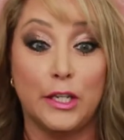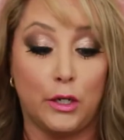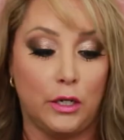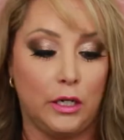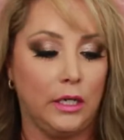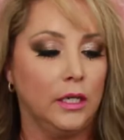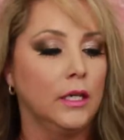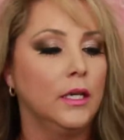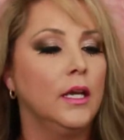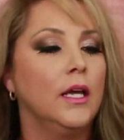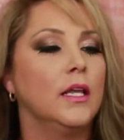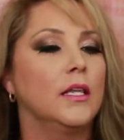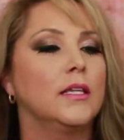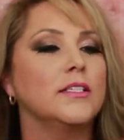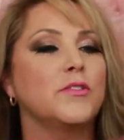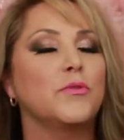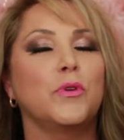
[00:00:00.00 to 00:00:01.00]
sorry.
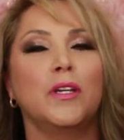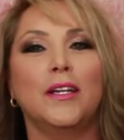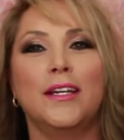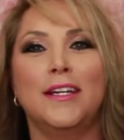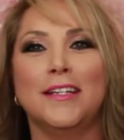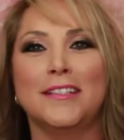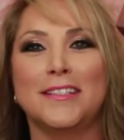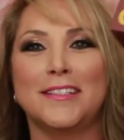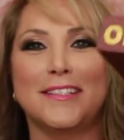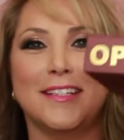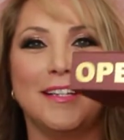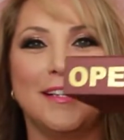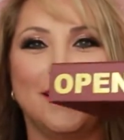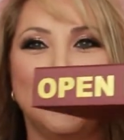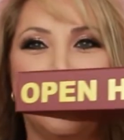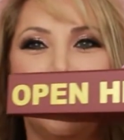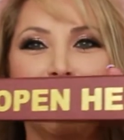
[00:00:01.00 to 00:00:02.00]
This one is
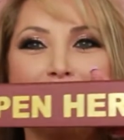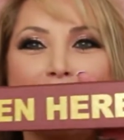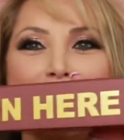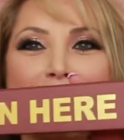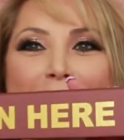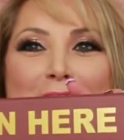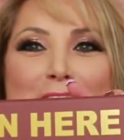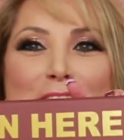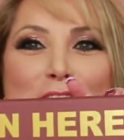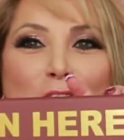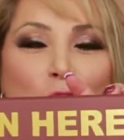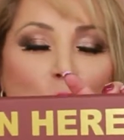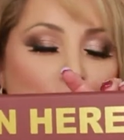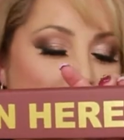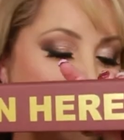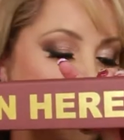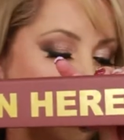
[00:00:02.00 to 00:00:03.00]
that says
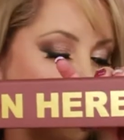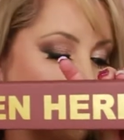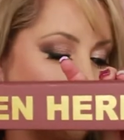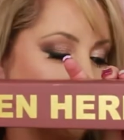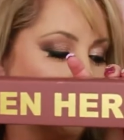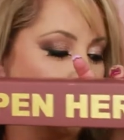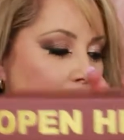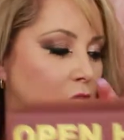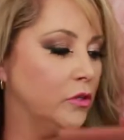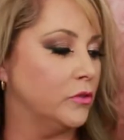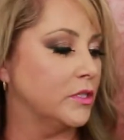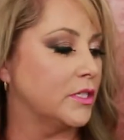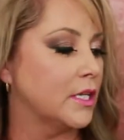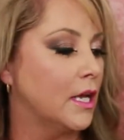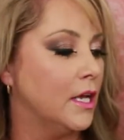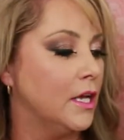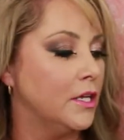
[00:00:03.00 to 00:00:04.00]
open here for
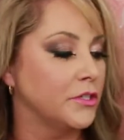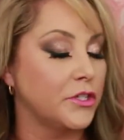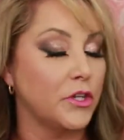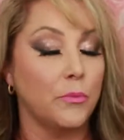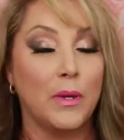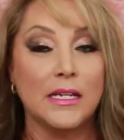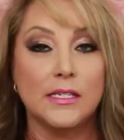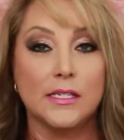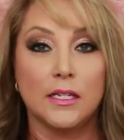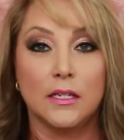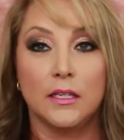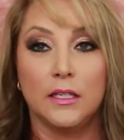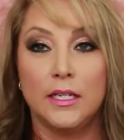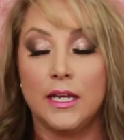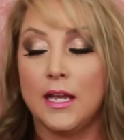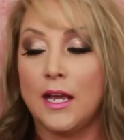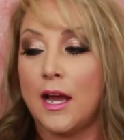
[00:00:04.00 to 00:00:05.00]
nudes. So
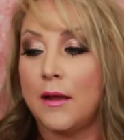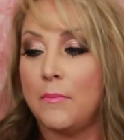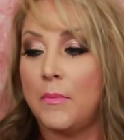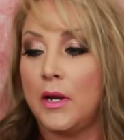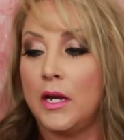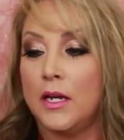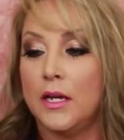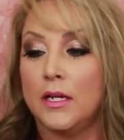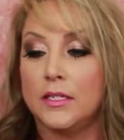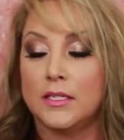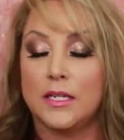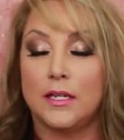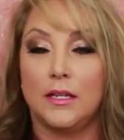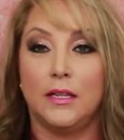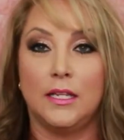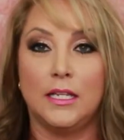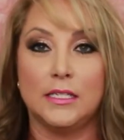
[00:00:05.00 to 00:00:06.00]
basically I bought
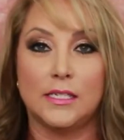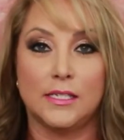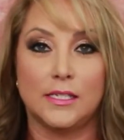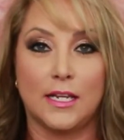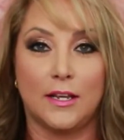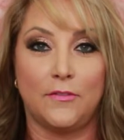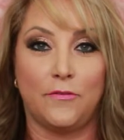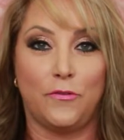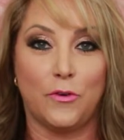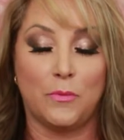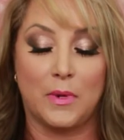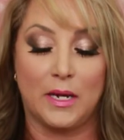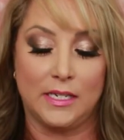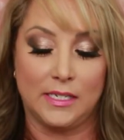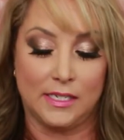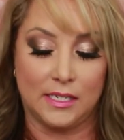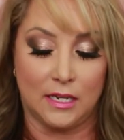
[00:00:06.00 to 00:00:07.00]
this set for
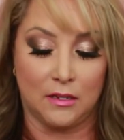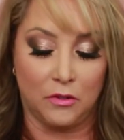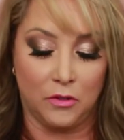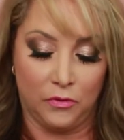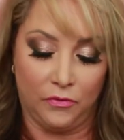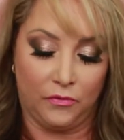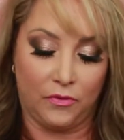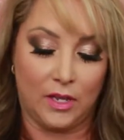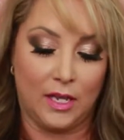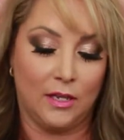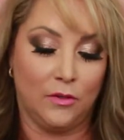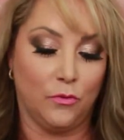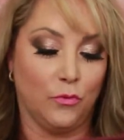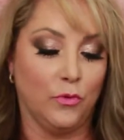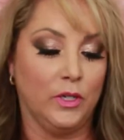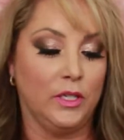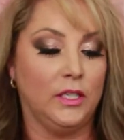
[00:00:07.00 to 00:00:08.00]
myself
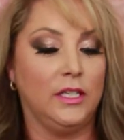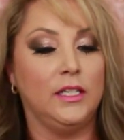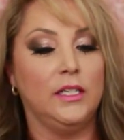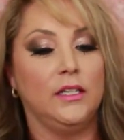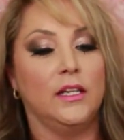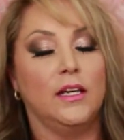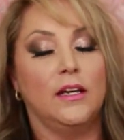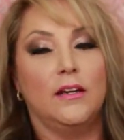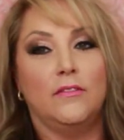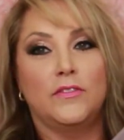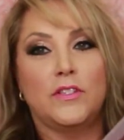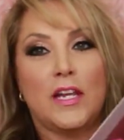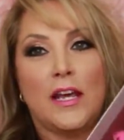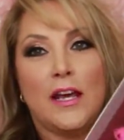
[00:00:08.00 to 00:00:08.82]
and really loved